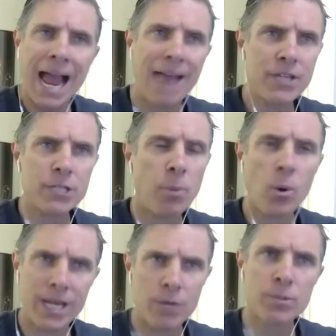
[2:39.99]
At this
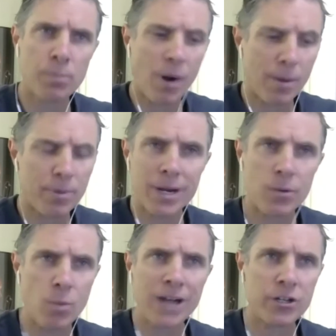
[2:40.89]
point, he was pretty
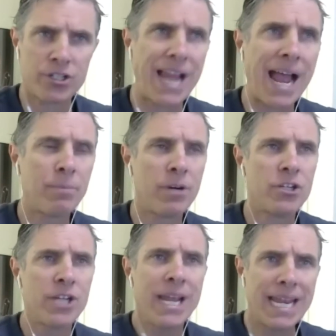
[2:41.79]
well
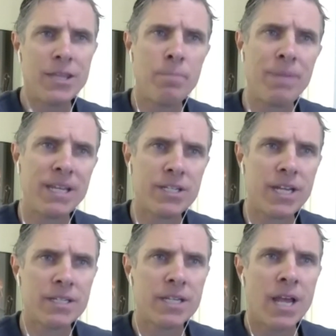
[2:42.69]
established in the
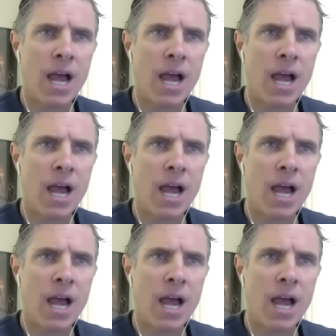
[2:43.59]
business.